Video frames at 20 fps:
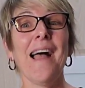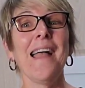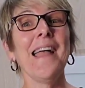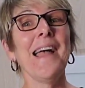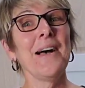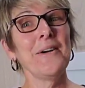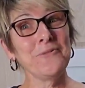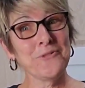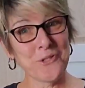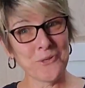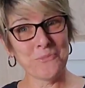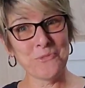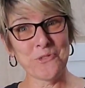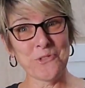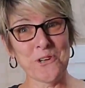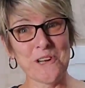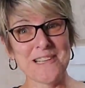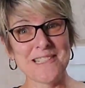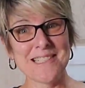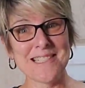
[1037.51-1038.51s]
have some
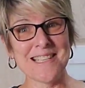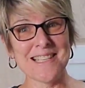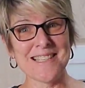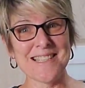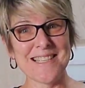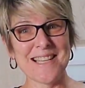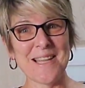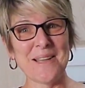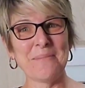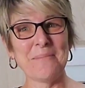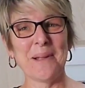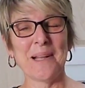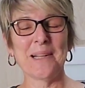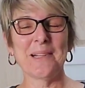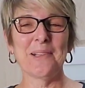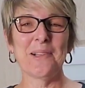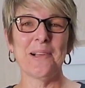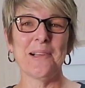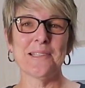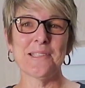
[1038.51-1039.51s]
dresses in my
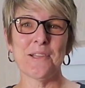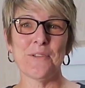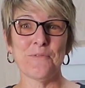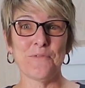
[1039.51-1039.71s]
closet